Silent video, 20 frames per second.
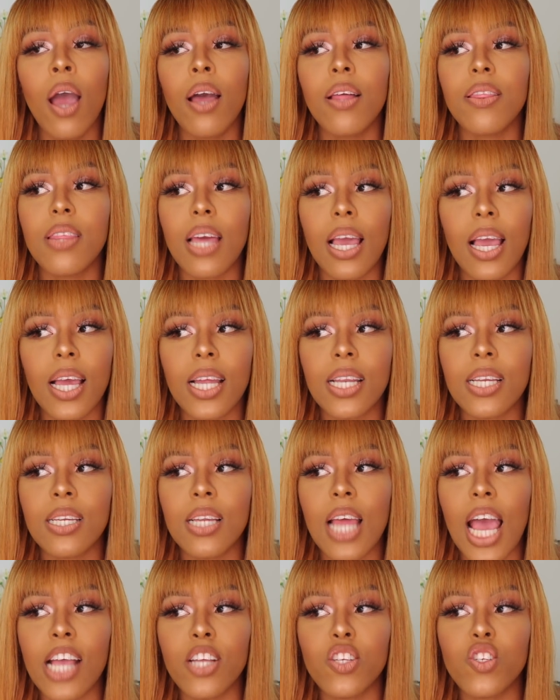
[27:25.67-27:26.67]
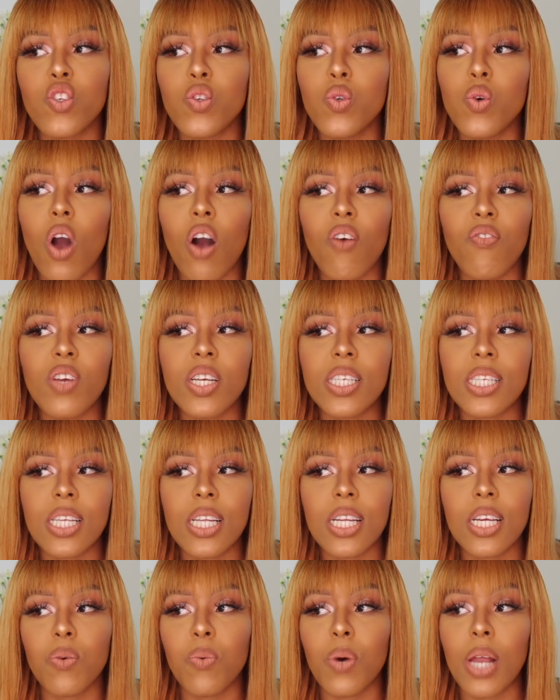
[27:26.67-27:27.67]
then, and you
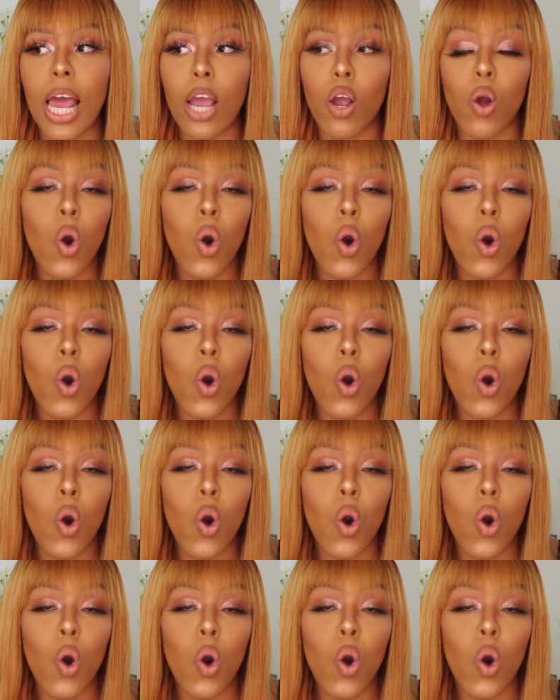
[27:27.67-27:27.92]
obviously were like,